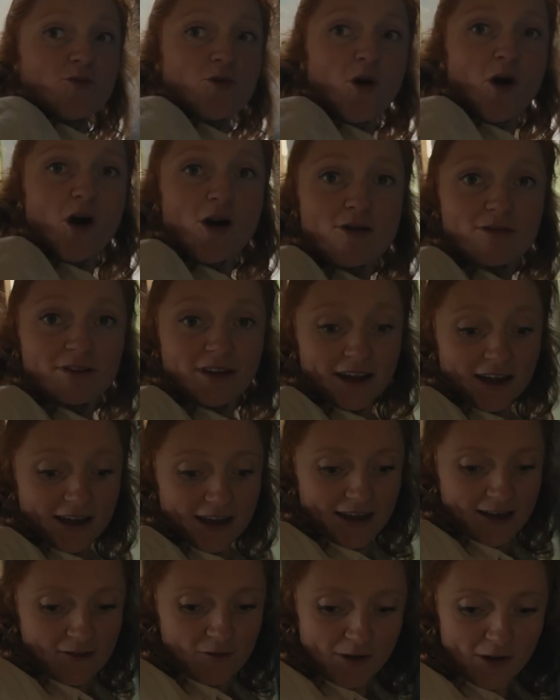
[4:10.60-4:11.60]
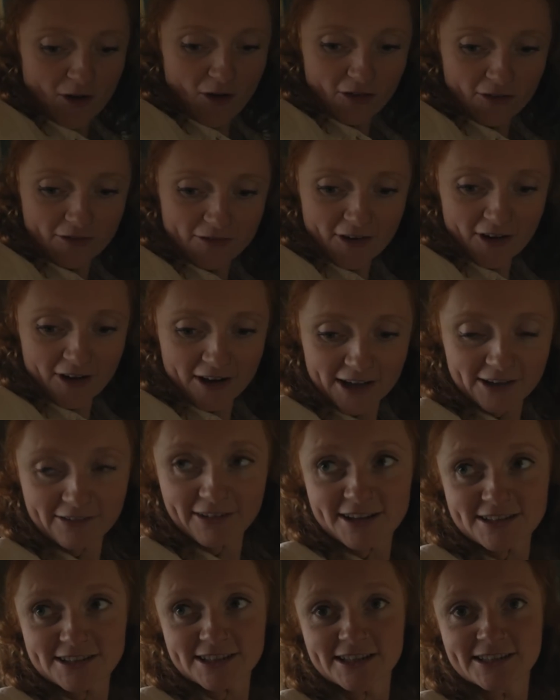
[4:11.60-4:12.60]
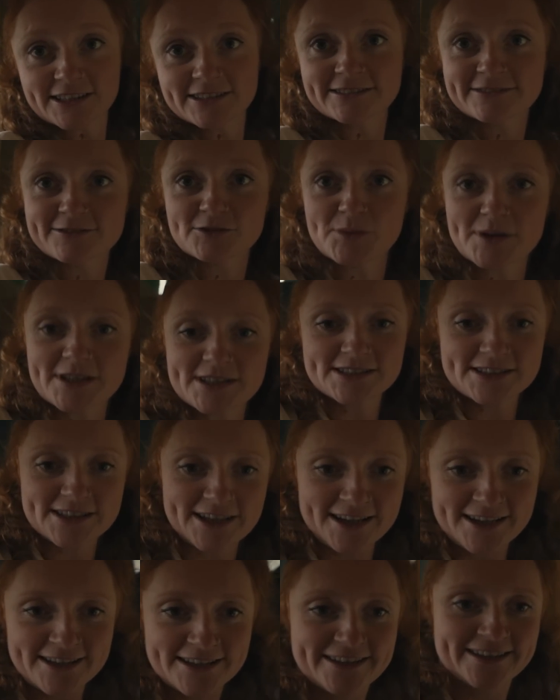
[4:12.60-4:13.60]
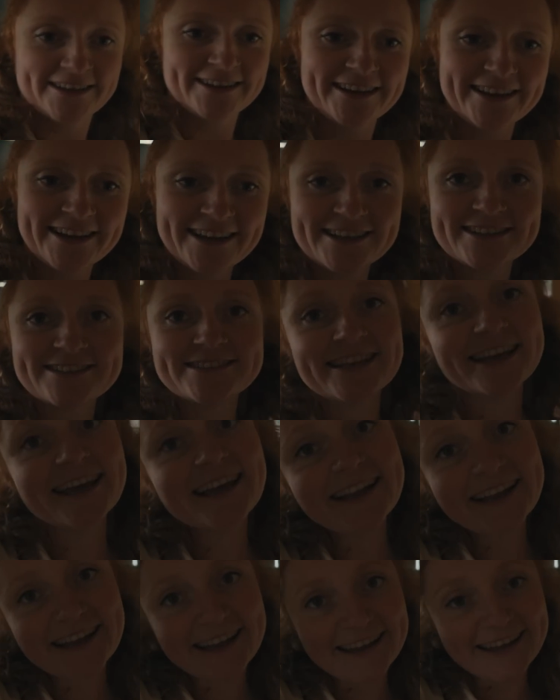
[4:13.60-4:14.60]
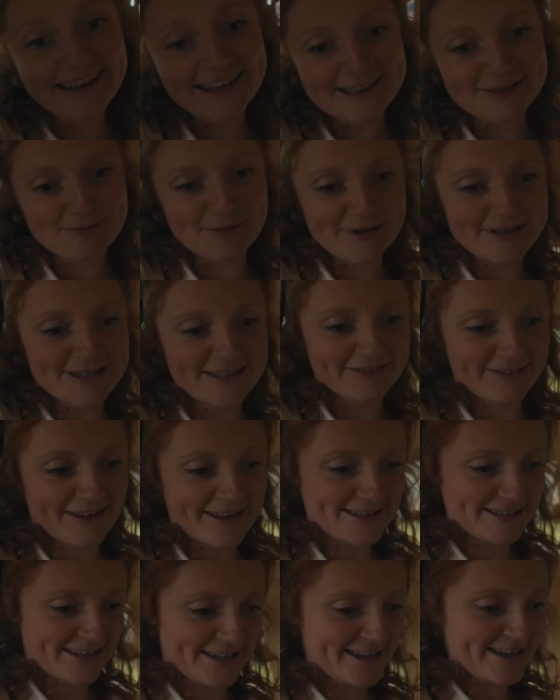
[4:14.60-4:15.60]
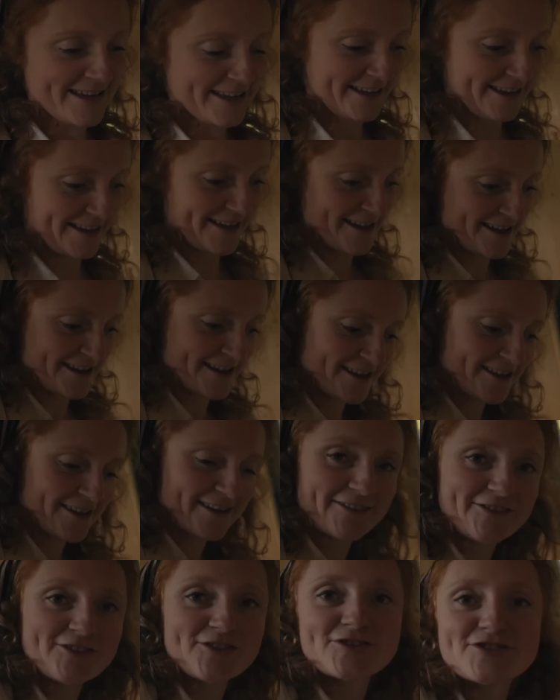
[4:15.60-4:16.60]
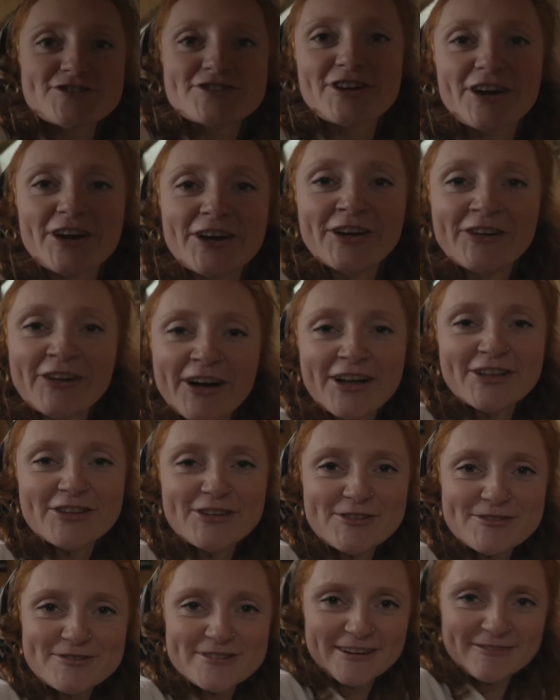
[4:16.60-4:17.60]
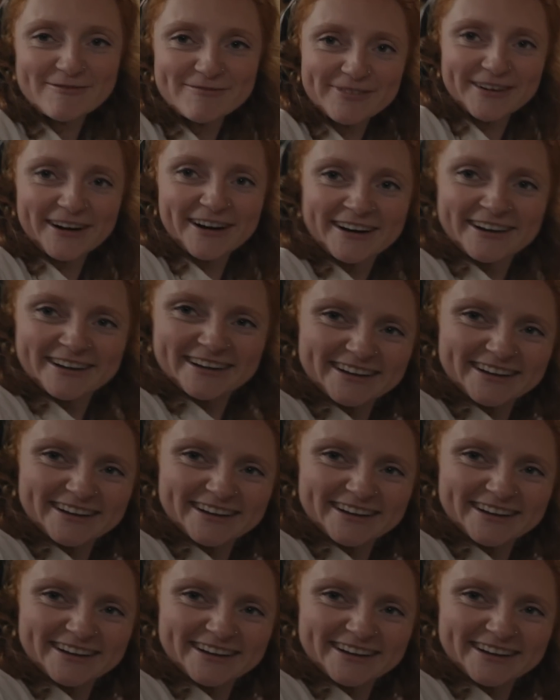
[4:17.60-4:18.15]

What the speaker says: not only have we got the fire ready for winter, Tilly is winter ready. I've got to show you her new jumper.